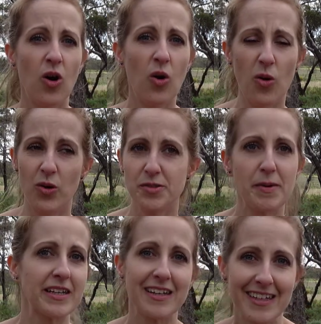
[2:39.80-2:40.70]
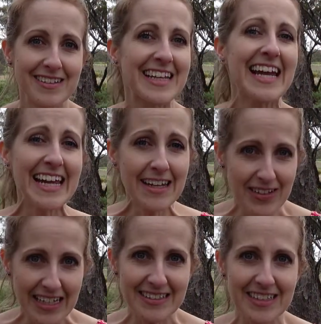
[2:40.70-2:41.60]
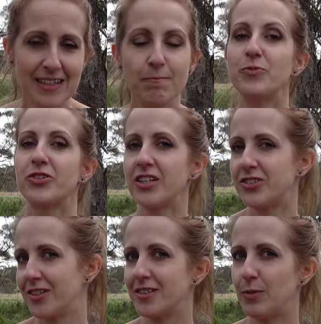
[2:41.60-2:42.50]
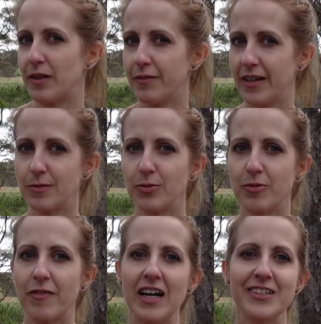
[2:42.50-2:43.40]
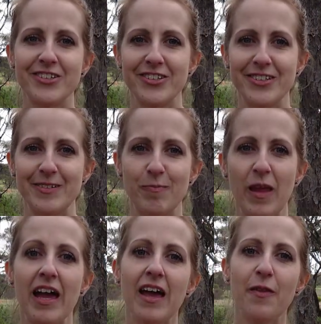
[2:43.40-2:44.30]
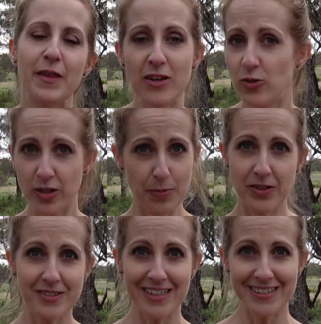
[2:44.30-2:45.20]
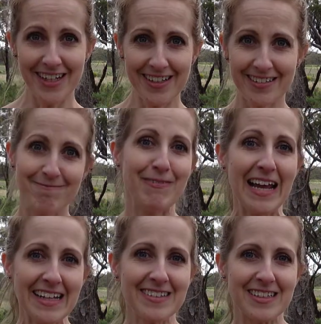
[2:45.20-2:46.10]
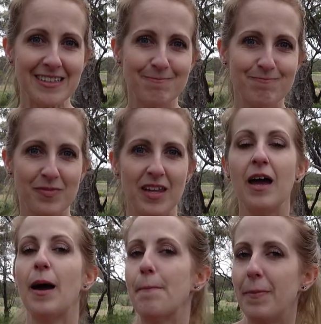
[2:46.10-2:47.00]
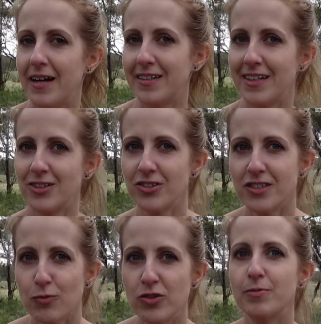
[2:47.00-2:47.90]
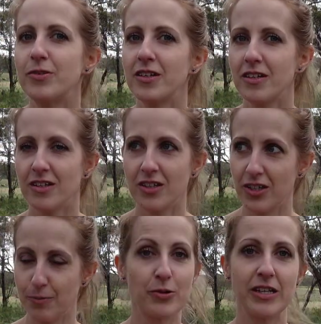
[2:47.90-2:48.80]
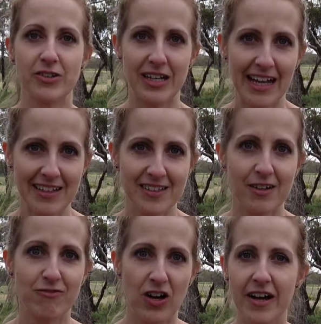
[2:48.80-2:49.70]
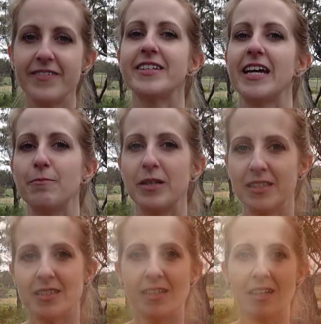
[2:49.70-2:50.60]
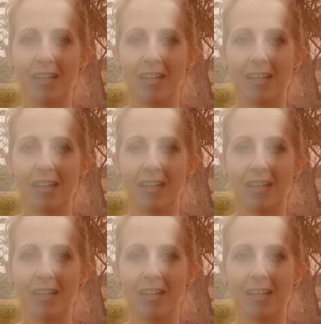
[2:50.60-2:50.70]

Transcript: or to make things even easier, just use the one that Facebook provides you. Then all your posting is done. Easy. But I also want you to put in your calendar 5 to 10 minutes